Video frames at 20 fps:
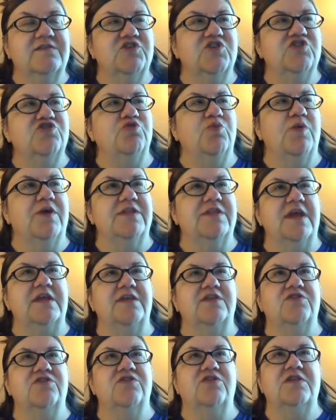just where
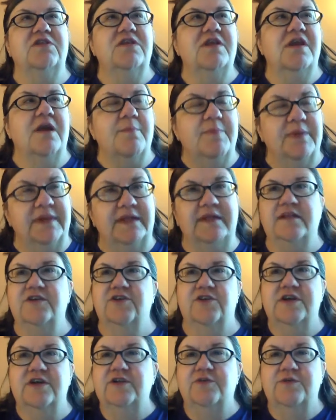they completely
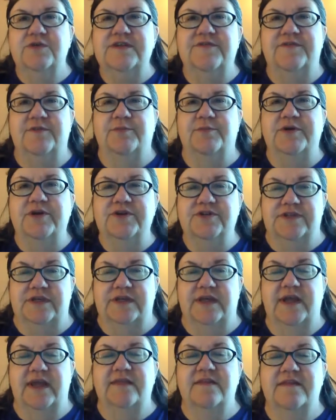turn into a different
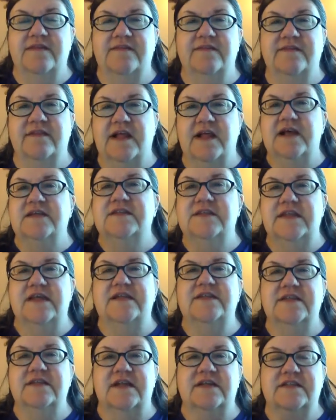person, and this is lots and
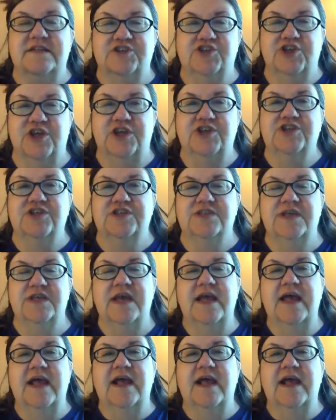lots and lots of changes.